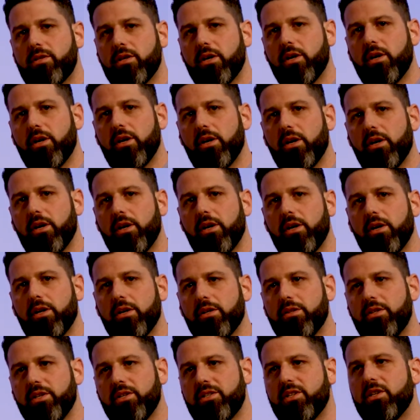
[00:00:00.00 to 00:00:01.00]

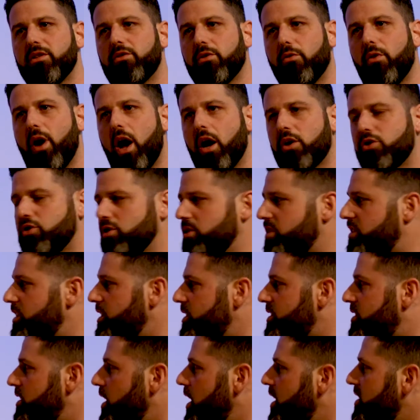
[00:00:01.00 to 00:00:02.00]
these interactions
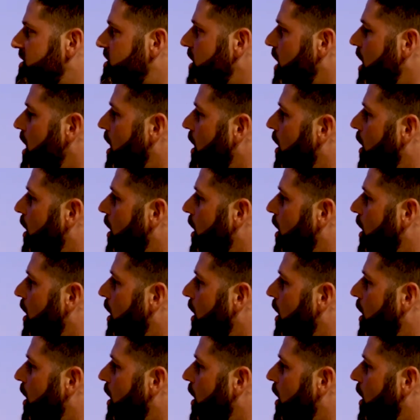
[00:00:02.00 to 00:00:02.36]
these days.